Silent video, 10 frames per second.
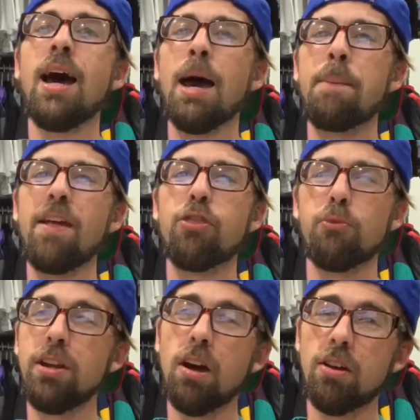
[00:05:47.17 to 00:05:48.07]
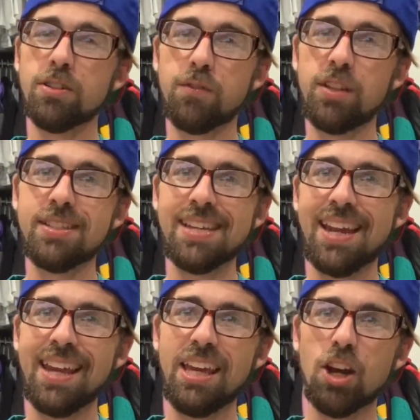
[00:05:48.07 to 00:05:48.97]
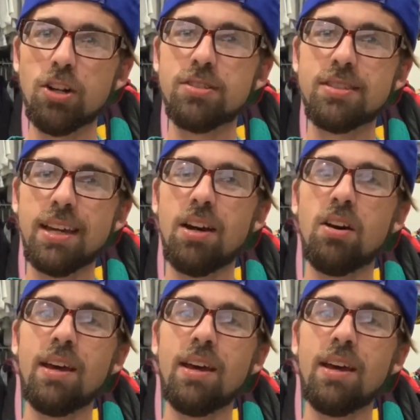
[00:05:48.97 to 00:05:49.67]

I paid $3 for this at a yard sale,